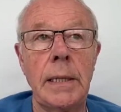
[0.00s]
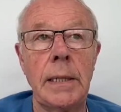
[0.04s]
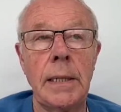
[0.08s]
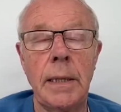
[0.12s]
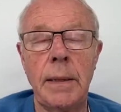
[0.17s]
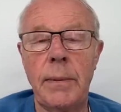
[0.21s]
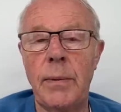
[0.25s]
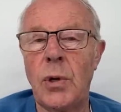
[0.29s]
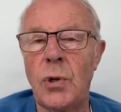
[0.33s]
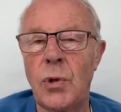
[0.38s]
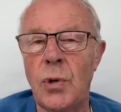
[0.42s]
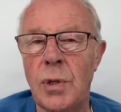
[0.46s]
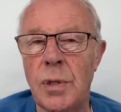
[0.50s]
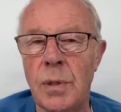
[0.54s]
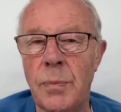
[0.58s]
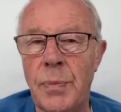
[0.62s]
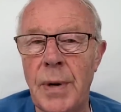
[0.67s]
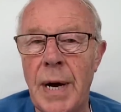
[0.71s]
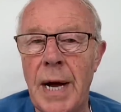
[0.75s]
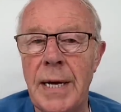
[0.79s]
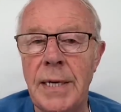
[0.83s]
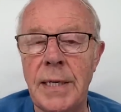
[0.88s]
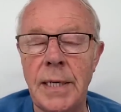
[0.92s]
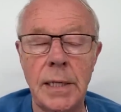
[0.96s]
not sure he's the
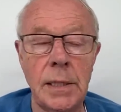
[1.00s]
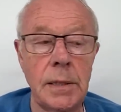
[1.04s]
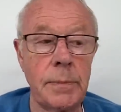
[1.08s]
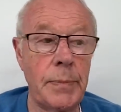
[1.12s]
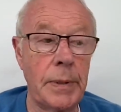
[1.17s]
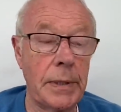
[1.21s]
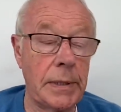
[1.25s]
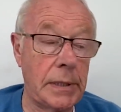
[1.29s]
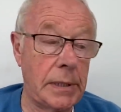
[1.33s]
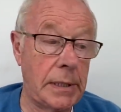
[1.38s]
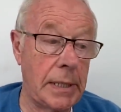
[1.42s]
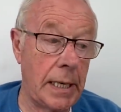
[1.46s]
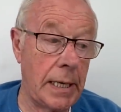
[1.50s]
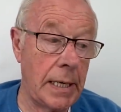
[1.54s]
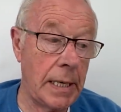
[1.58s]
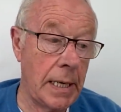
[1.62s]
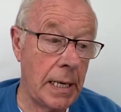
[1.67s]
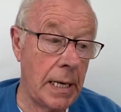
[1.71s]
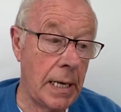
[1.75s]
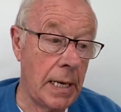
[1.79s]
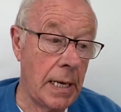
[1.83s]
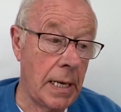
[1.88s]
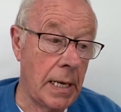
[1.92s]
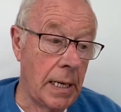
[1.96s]
brightest, but
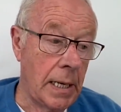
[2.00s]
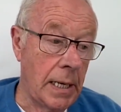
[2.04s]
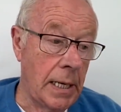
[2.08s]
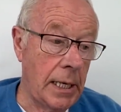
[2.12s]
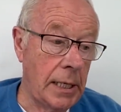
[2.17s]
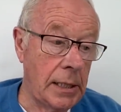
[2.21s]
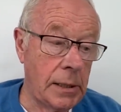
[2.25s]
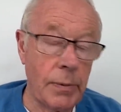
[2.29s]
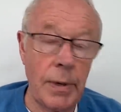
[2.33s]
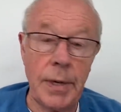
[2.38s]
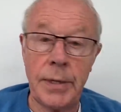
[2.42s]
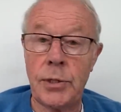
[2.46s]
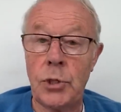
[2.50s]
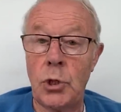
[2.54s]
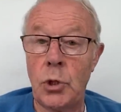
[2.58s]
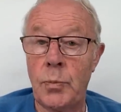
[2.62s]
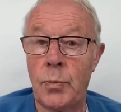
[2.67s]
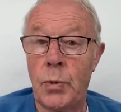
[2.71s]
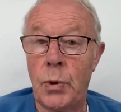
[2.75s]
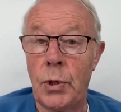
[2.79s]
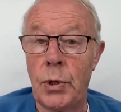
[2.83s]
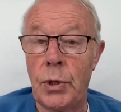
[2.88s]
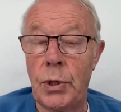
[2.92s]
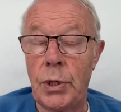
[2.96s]
he's worth
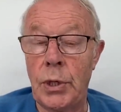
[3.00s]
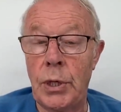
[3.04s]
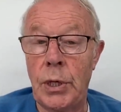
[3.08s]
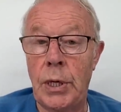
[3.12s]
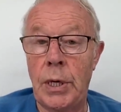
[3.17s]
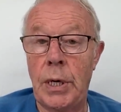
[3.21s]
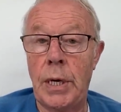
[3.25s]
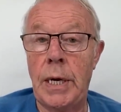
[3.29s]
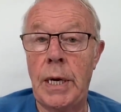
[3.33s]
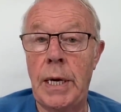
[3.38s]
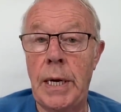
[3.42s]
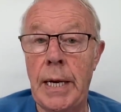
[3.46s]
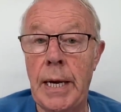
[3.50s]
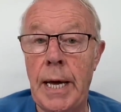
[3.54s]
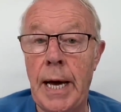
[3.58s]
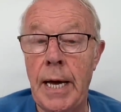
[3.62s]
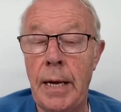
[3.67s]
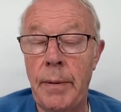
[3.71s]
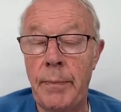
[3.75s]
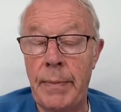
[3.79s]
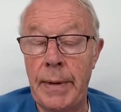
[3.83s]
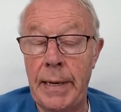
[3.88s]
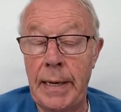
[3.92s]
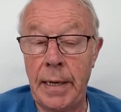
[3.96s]

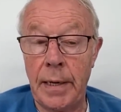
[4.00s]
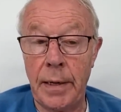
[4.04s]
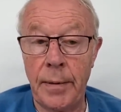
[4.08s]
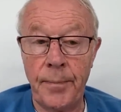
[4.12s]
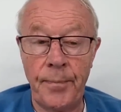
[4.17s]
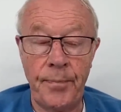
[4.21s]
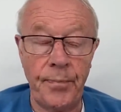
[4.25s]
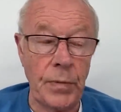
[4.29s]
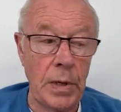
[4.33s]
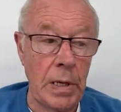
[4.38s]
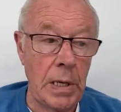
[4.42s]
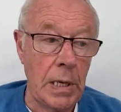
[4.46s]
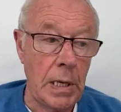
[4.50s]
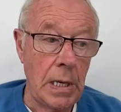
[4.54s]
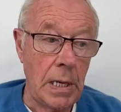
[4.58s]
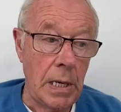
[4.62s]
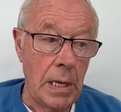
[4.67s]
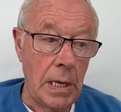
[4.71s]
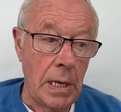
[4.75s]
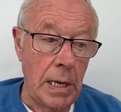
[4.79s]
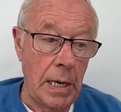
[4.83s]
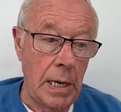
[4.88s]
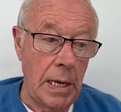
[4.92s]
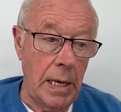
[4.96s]
2.9 billion.
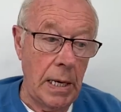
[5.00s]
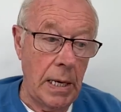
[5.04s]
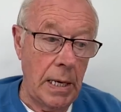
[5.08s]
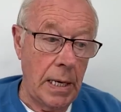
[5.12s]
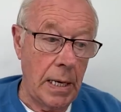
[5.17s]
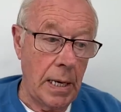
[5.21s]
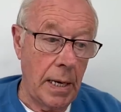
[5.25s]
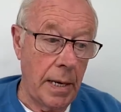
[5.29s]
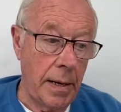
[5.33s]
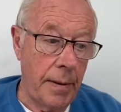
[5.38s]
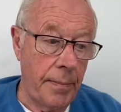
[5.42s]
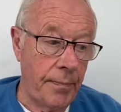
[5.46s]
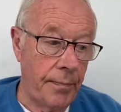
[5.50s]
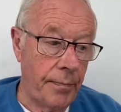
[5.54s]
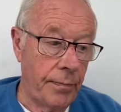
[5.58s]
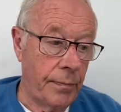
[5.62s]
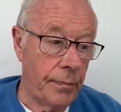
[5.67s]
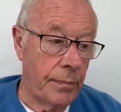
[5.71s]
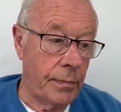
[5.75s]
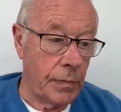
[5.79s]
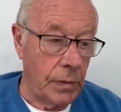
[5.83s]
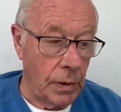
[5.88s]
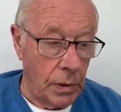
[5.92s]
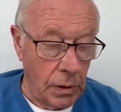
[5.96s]
He,
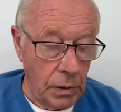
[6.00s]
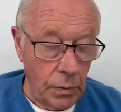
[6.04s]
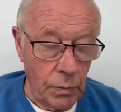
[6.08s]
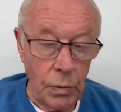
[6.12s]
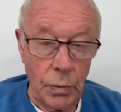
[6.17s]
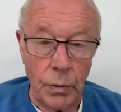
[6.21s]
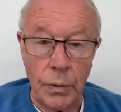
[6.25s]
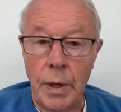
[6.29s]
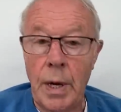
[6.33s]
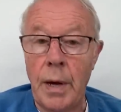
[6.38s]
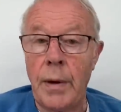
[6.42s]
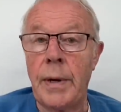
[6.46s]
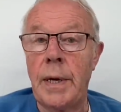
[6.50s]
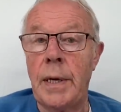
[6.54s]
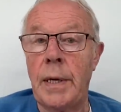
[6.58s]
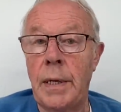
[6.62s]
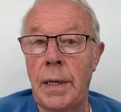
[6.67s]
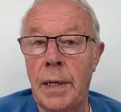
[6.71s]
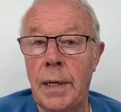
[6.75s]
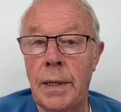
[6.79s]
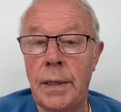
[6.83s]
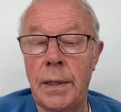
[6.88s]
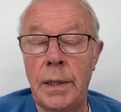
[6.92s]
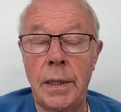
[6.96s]
as we all know,
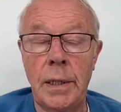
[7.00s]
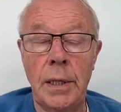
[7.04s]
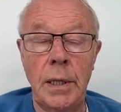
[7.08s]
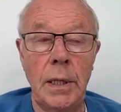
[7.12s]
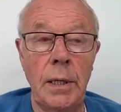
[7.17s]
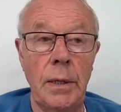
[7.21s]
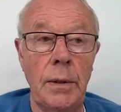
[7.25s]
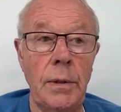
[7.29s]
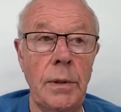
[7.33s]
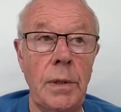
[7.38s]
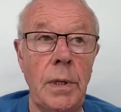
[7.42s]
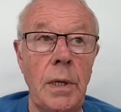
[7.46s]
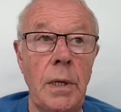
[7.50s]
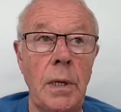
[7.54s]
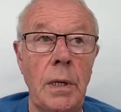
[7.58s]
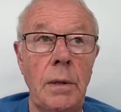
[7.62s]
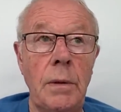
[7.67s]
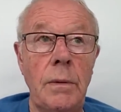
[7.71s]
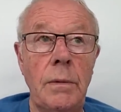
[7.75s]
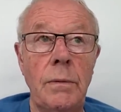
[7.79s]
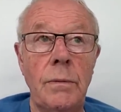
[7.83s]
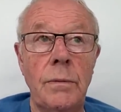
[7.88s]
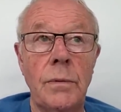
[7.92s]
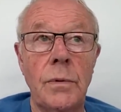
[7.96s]

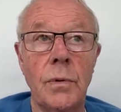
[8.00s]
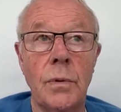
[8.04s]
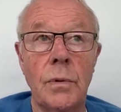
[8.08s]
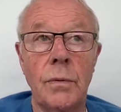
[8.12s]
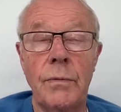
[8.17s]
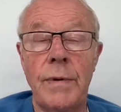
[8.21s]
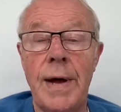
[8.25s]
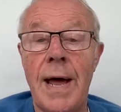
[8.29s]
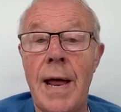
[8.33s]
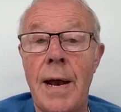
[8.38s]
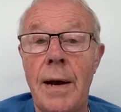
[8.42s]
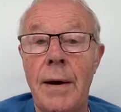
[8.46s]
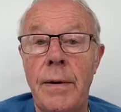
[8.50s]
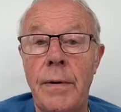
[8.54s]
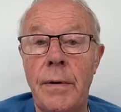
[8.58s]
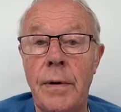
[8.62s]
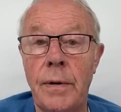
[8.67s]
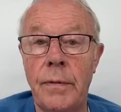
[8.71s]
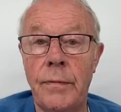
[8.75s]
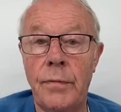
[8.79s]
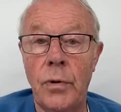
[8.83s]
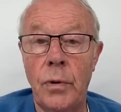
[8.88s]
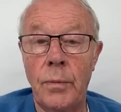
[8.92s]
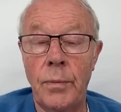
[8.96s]
he sort of ran
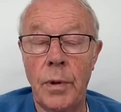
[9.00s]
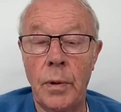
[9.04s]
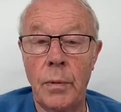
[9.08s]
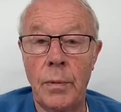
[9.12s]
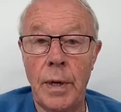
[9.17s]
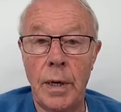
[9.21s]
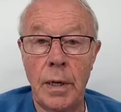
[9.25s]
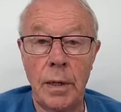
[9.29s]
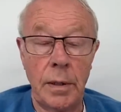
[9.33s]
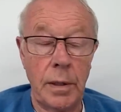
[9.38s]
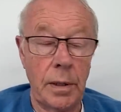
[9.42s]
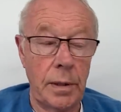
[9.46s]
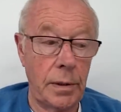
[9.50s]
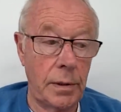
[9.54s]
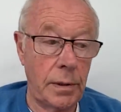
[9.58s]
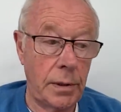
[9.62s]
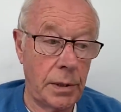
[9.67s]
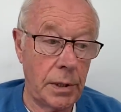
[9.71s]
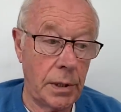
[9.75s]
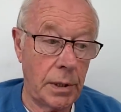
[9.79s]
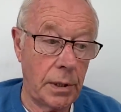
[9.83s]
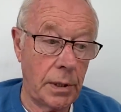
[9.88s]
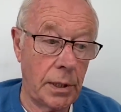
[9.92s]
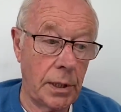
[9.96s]
Formula One,
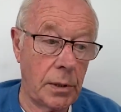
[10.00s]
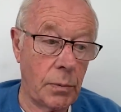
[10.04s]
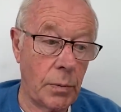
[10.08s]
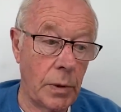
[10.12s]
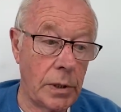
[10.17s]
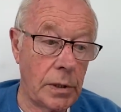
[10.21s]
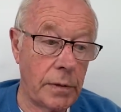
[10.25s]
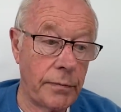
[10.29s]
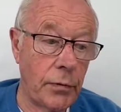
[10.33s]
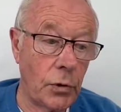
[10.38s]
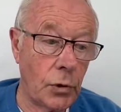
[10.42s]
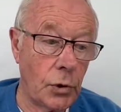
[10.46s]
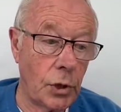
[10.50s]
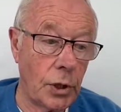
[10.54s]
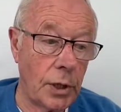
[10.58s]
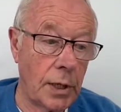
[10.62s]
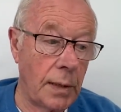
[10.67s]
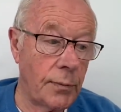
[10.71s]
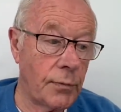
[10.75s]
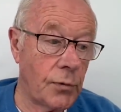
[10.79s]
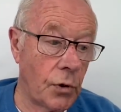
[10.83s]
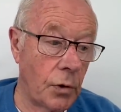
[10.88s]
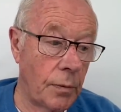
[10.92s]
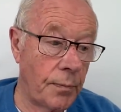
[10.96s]
and that's where his fortune
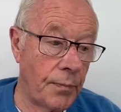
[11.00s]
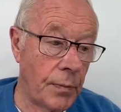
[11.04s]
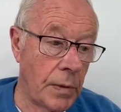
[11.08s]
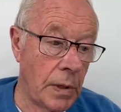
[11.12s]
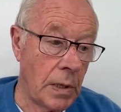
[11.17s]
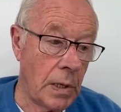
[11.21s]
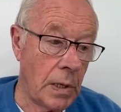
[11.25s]
comes from.